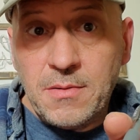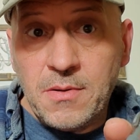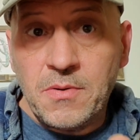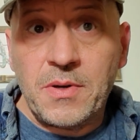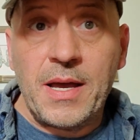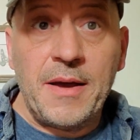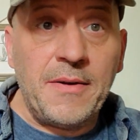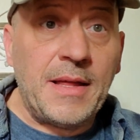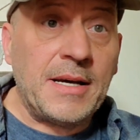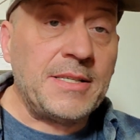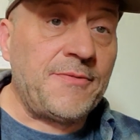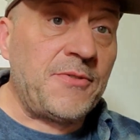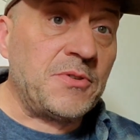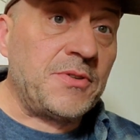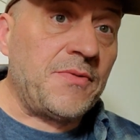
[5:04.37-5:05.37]
Okay? That's
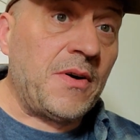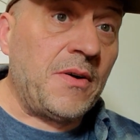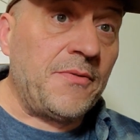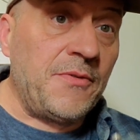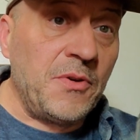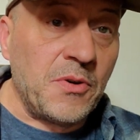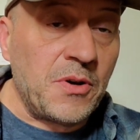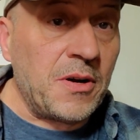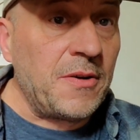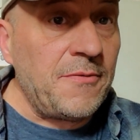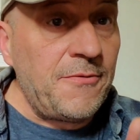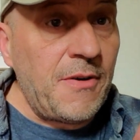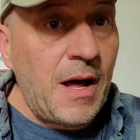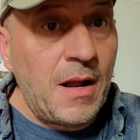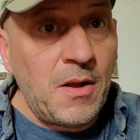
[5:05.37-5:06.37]
first of all. If you're going to
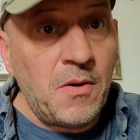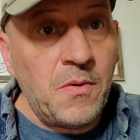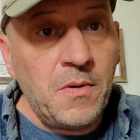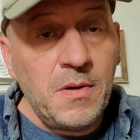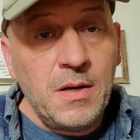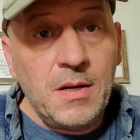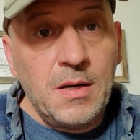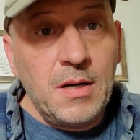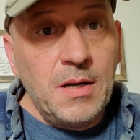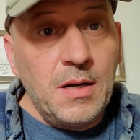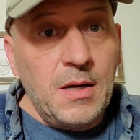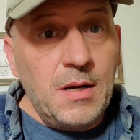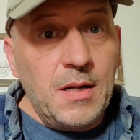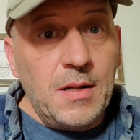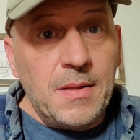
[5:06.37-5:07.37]
follow
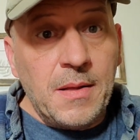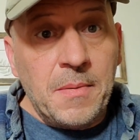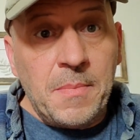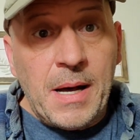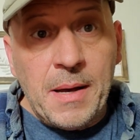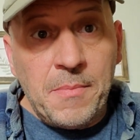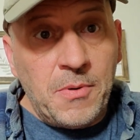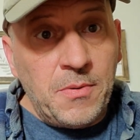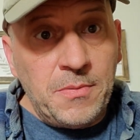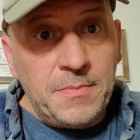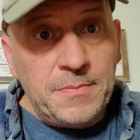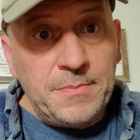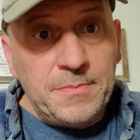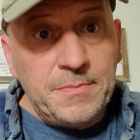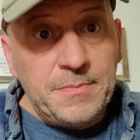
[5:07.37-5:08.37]
the Bible,
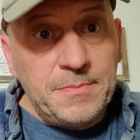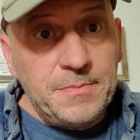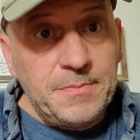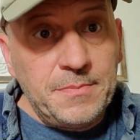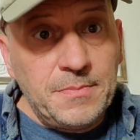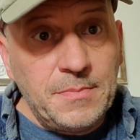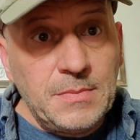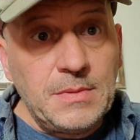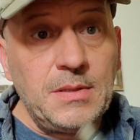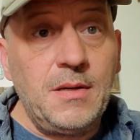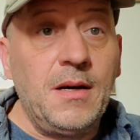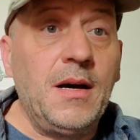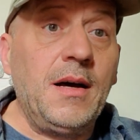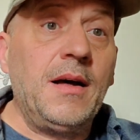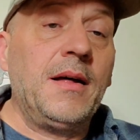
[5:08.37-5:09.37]

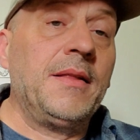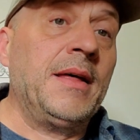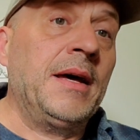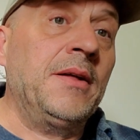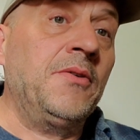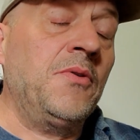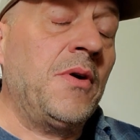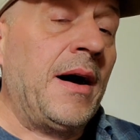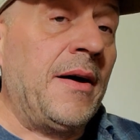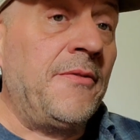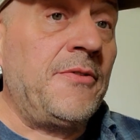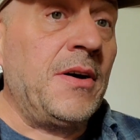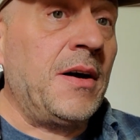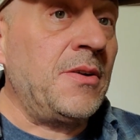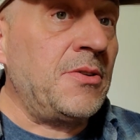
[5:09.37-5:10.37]
then you have
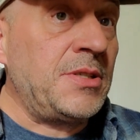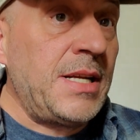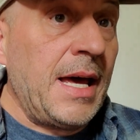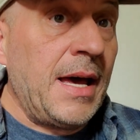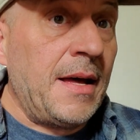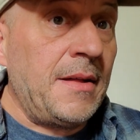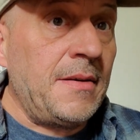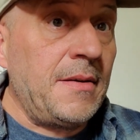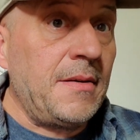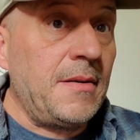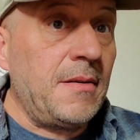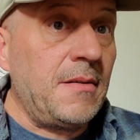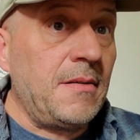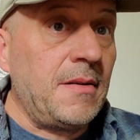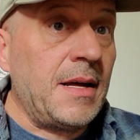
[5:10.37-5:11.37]
to understand
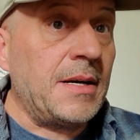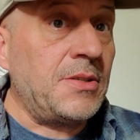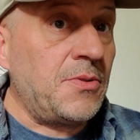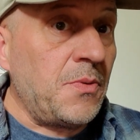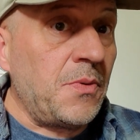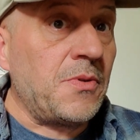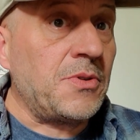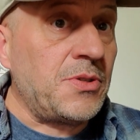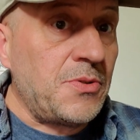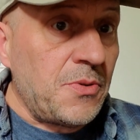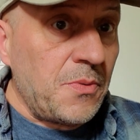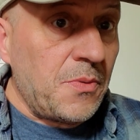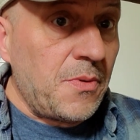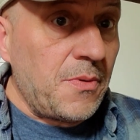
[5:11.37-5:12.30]
that truth is truth.